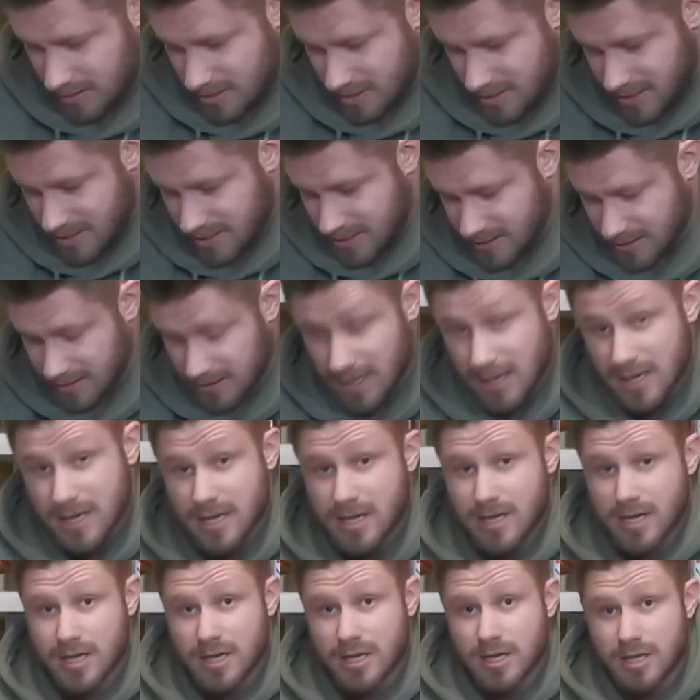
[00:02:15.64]
is
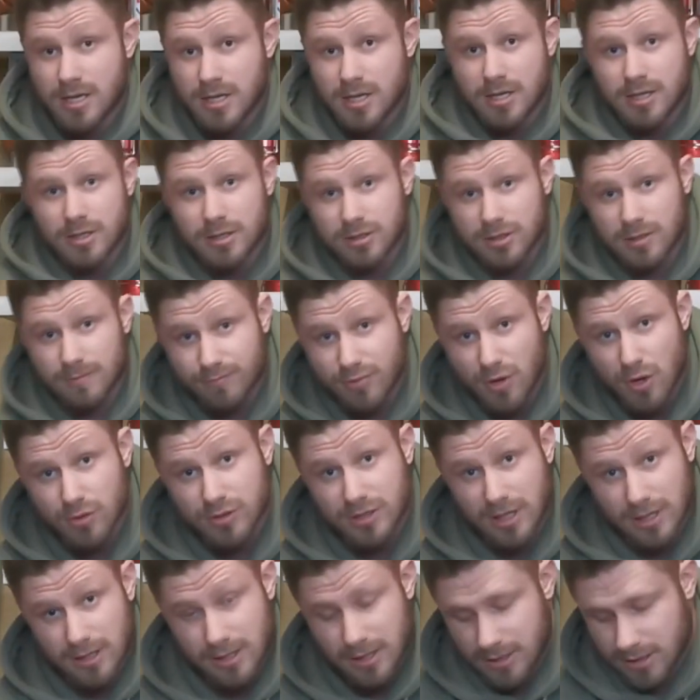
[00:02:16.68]
some
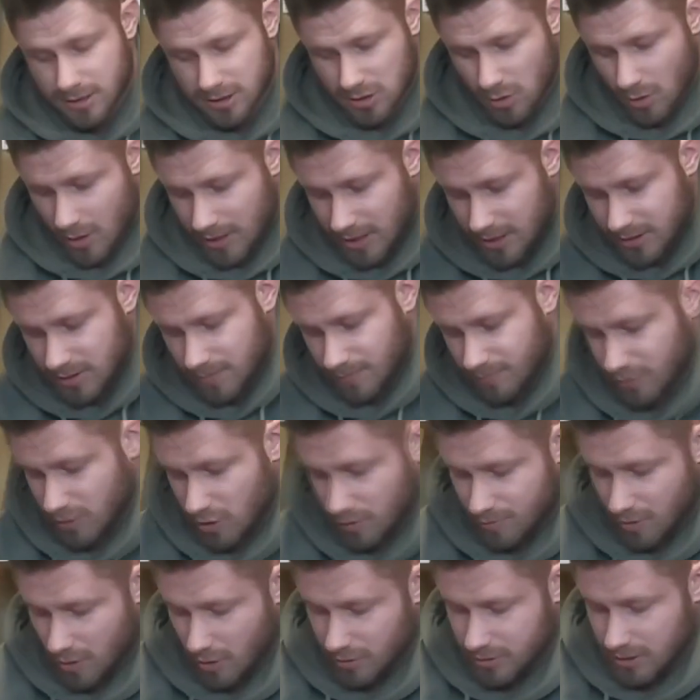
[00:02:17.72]
protein. So I need some new
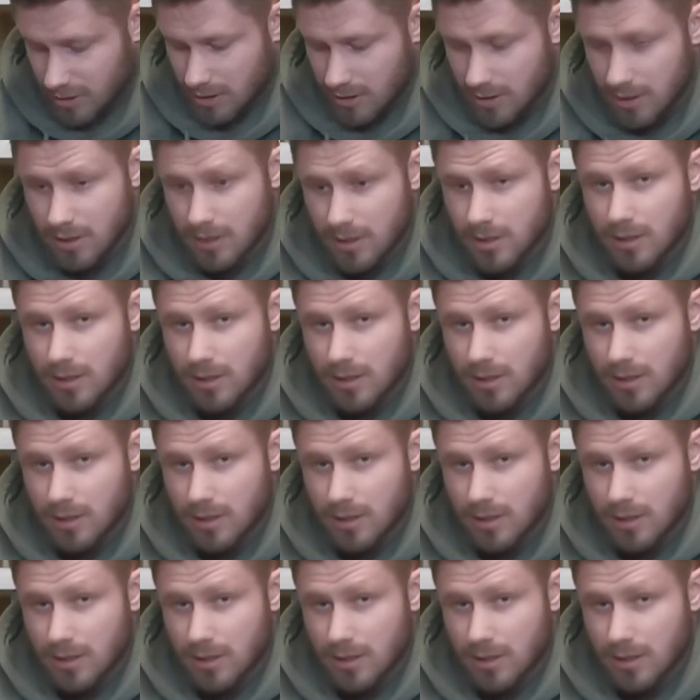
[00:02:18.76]
protein.